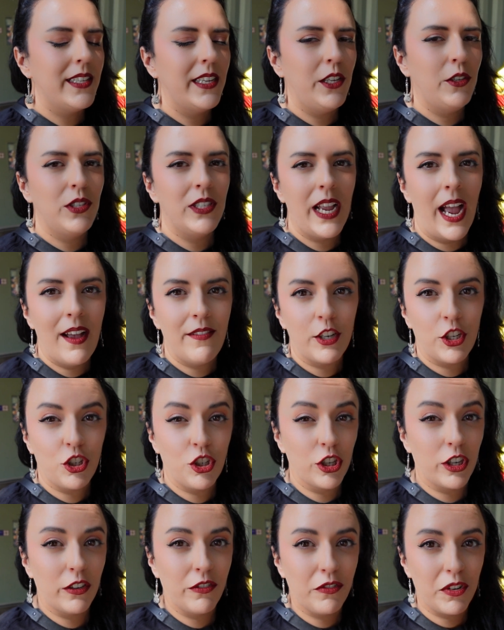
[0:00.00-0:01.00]
They used to have a
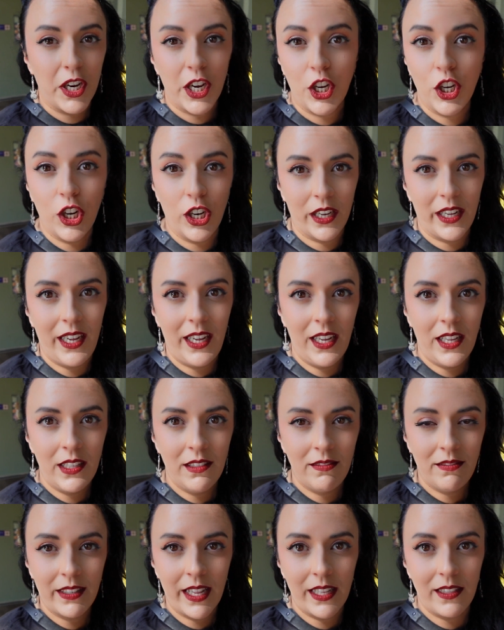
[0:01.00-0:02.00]
sugar-free cookie
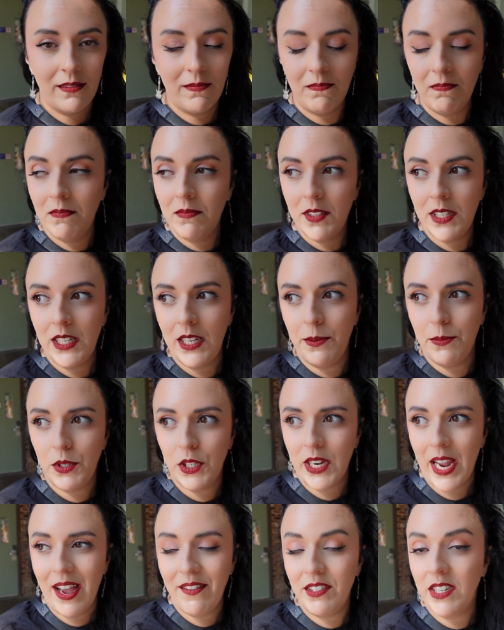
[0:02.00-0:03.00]
that
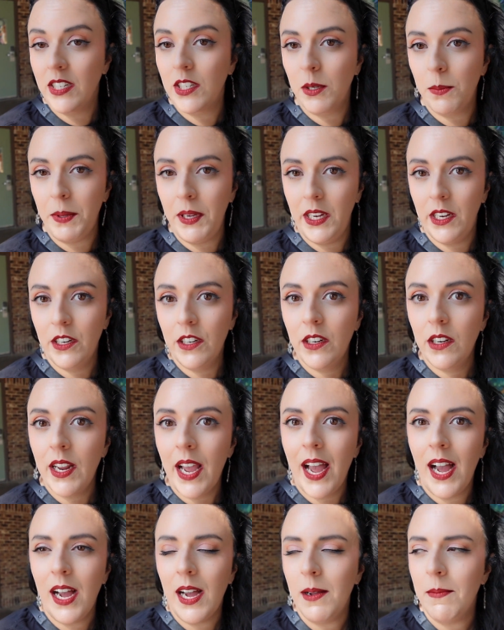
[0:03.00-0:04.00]
seems to have disappeared.
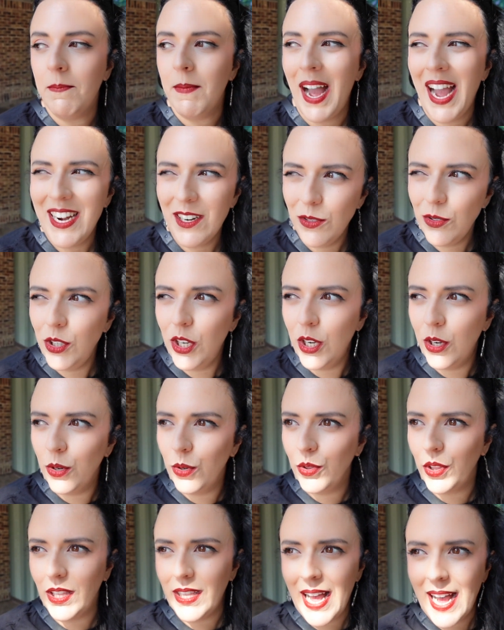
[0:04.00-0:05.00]
I don't
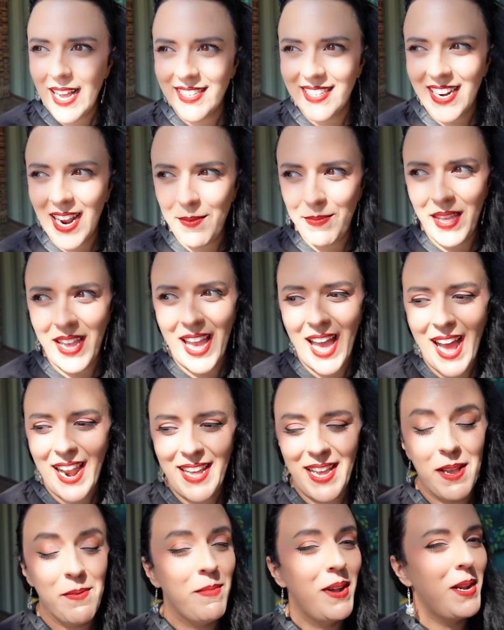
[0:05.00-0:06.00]
know the last time they had
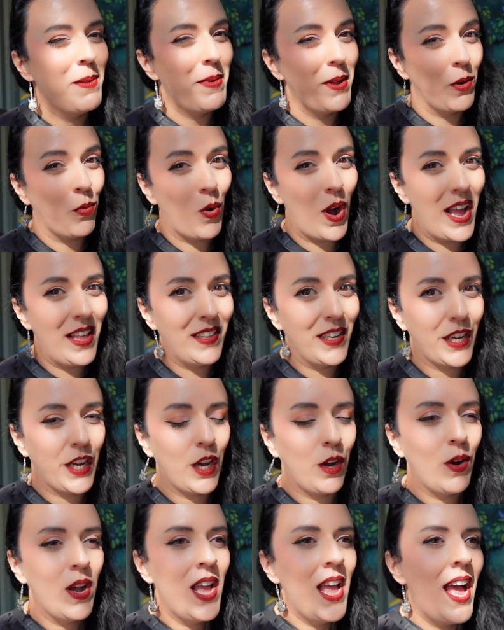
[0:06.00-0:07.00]
it. It might have been a while
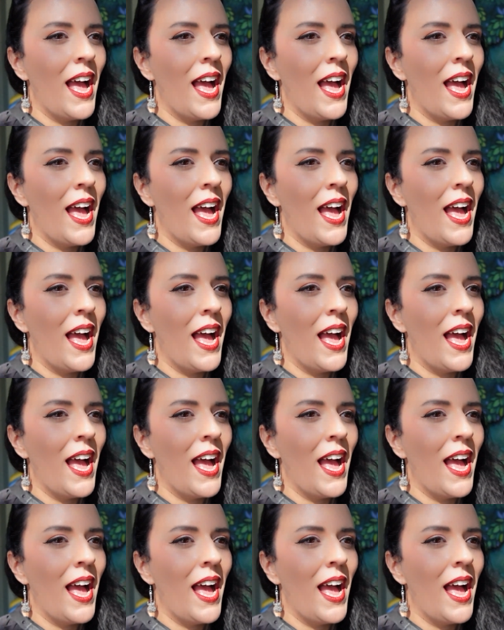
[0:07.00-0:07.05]
ago.